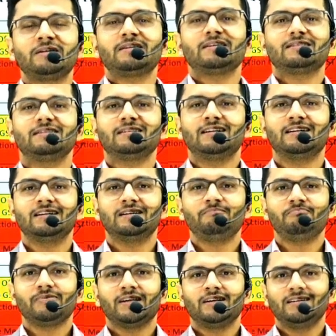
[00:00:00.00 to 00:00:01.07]
that
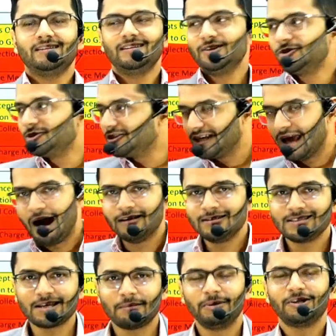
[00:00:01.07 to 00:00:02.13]

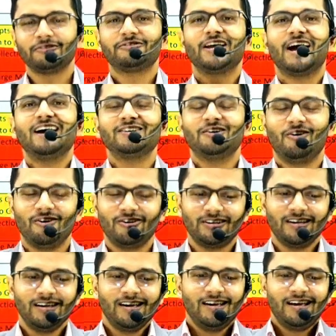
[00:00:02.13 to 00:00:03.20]
some bit of gyan
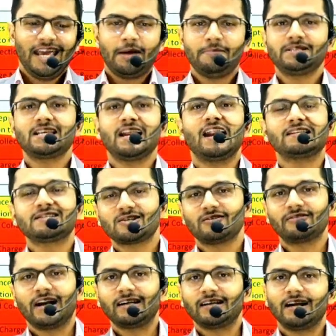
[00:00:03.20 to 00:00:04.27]
on ABC analysis
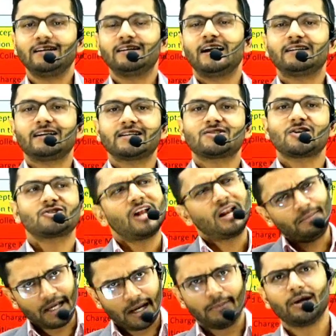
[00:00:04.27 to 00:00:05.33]
of direct and indirect taxation.
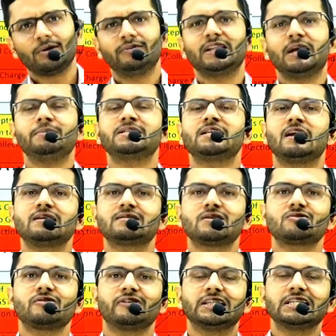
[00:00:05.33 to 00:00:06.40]
I'll be coming up with ABC
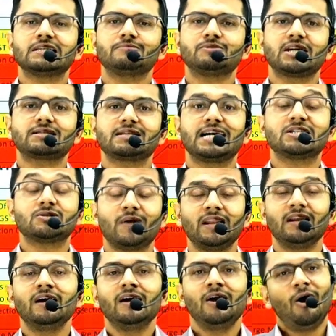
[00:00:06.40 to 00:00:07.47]
analysis of other subjects as
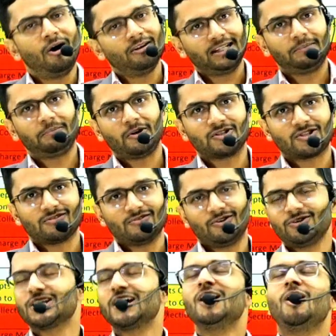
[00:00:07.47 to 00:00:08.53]
well. On that positive
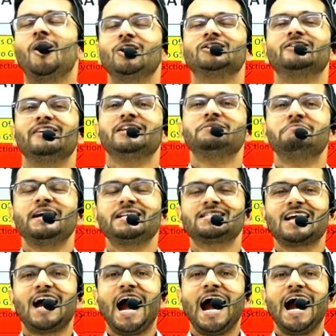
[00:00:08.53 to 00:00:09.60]
note, all the very
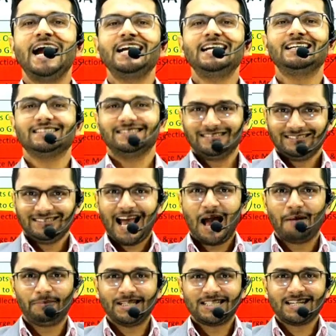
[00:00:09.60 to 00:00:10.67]
best and
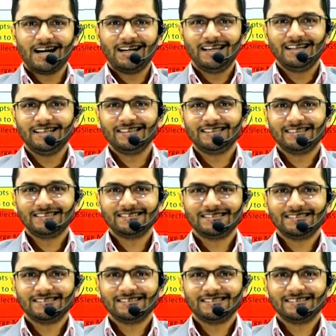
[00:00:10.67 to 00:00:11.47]
happy studying.